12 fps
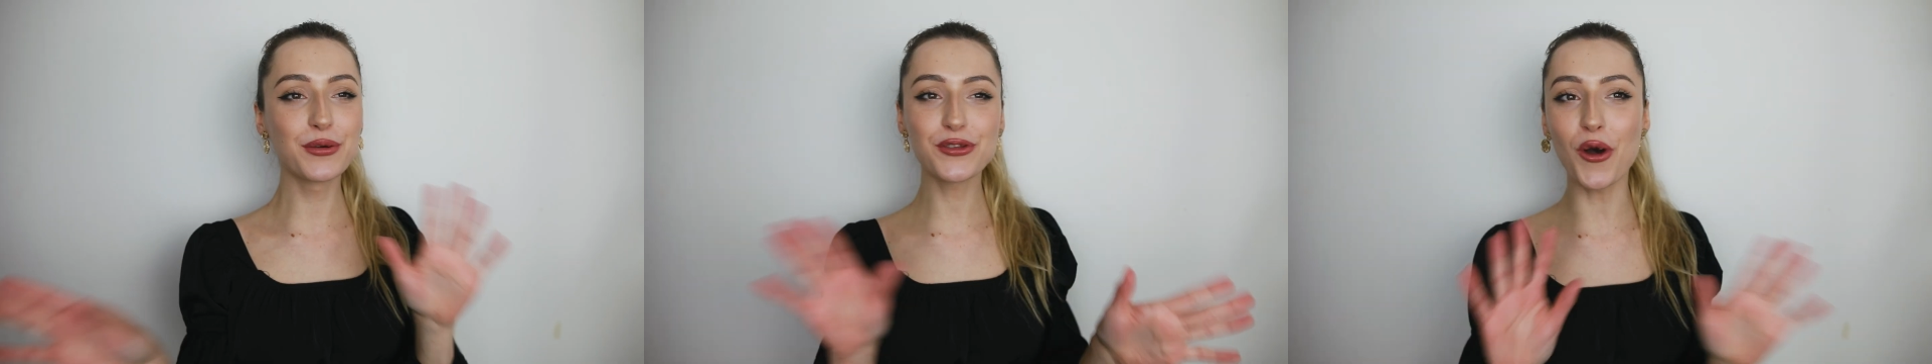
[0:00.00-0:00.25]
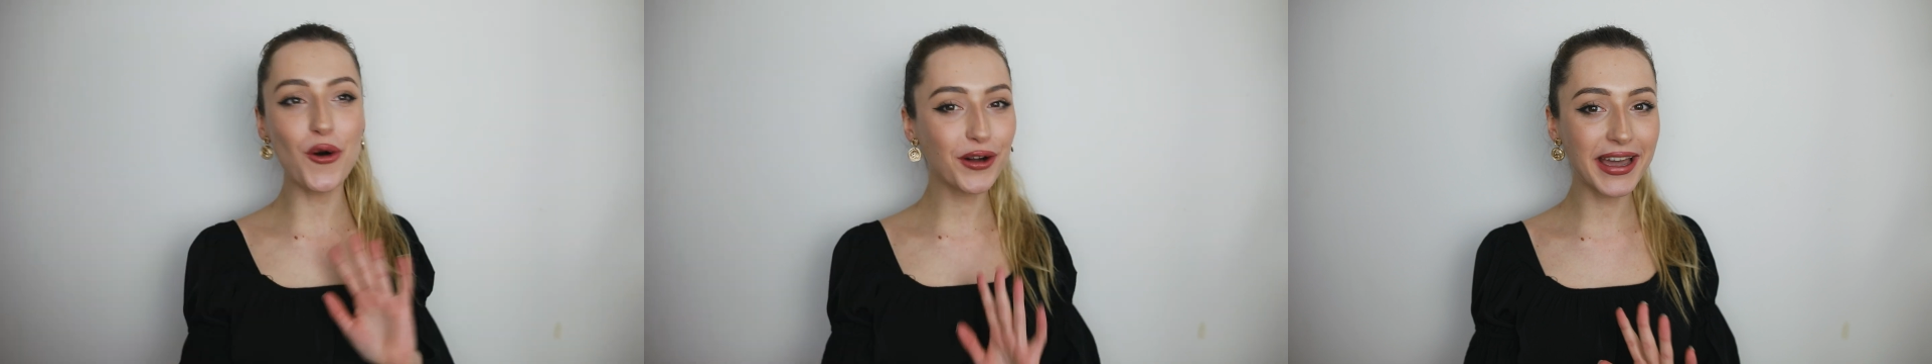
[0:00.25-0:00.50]
was
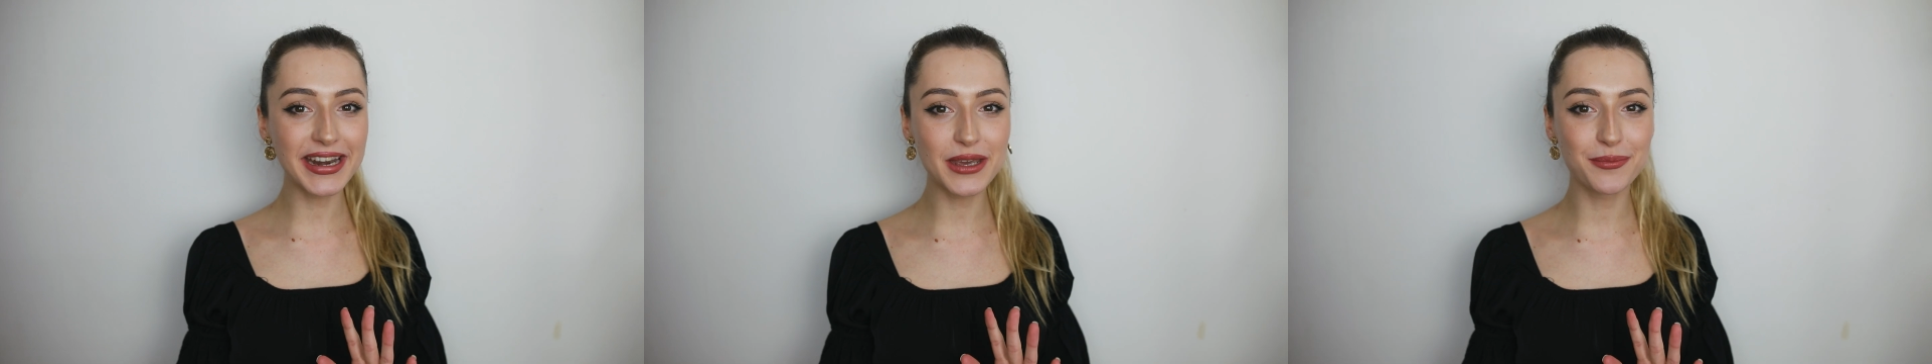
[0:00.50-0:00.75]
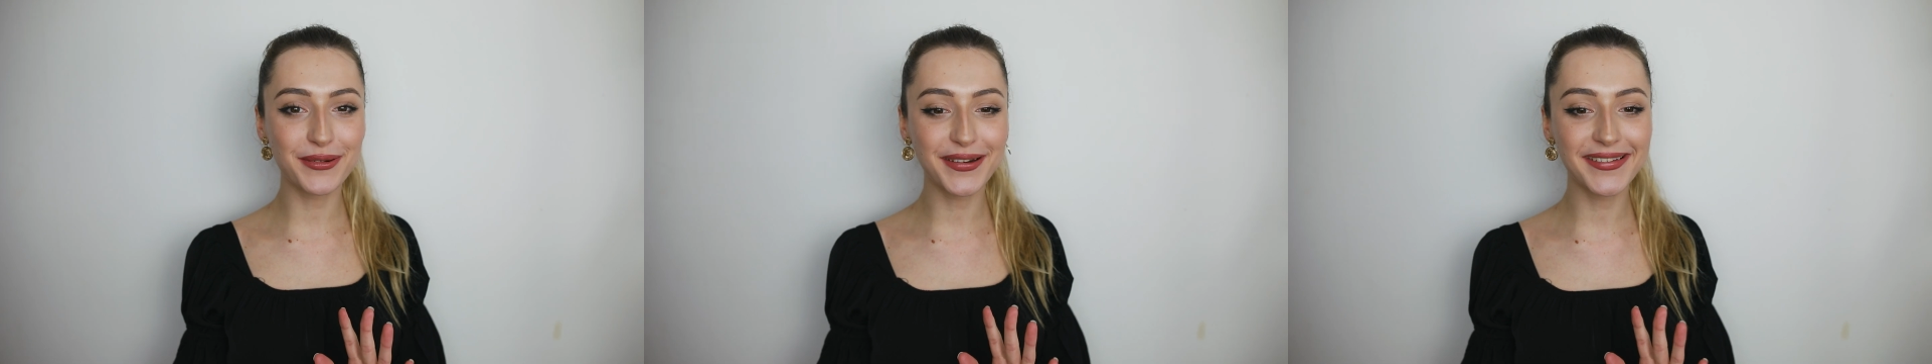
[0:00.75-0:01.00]
all kind
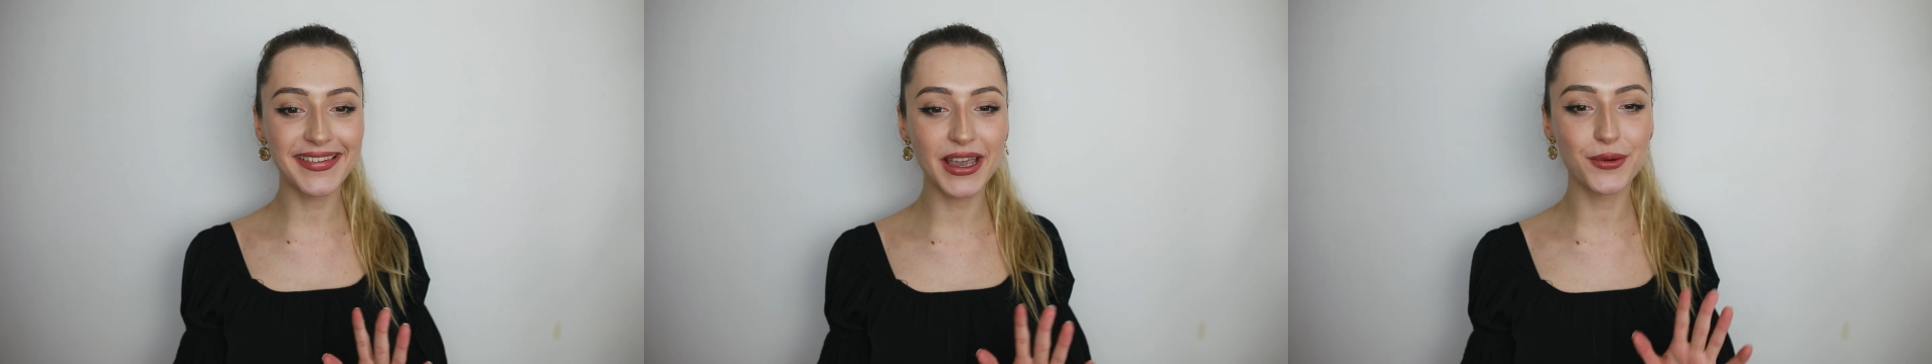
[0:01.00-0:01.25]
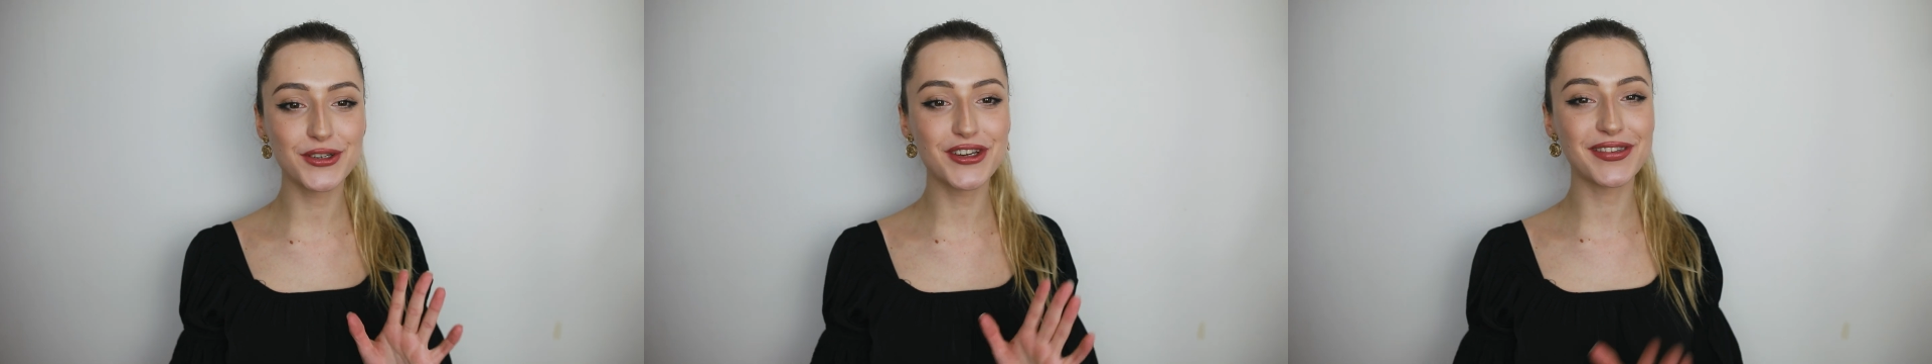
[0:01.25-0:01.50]
of
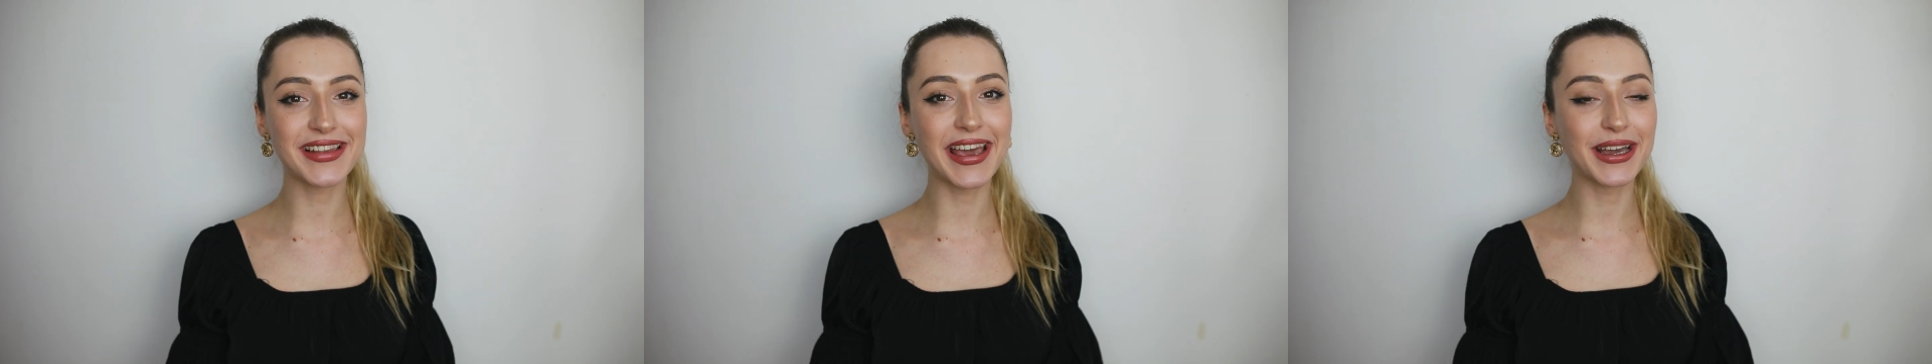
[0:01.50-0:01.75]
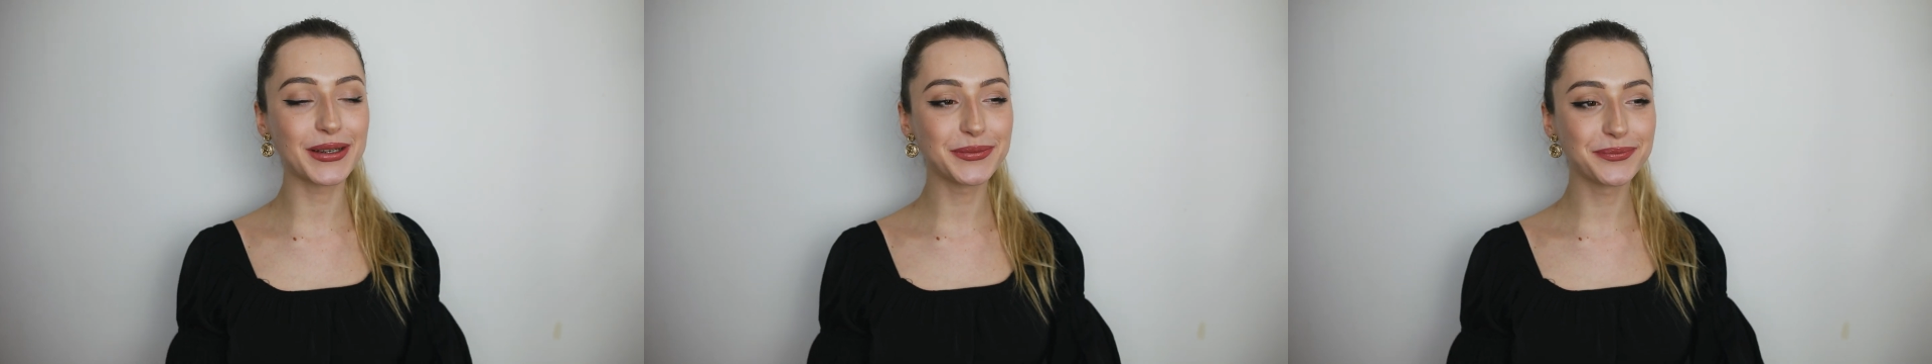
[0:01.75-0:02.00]
embarrassing. I was just
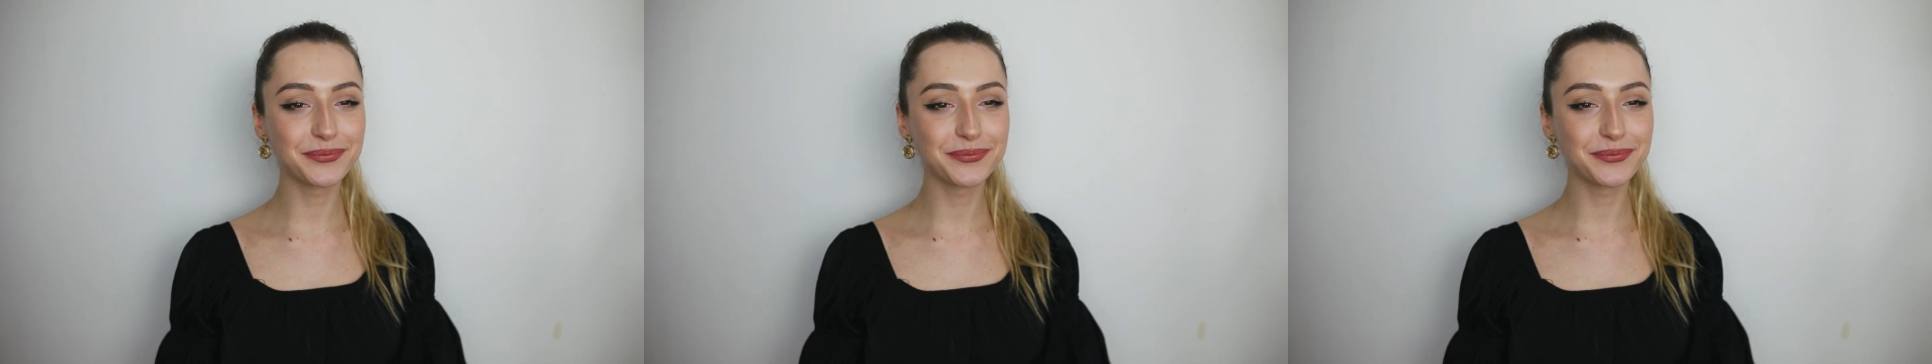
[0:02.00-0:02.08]
like,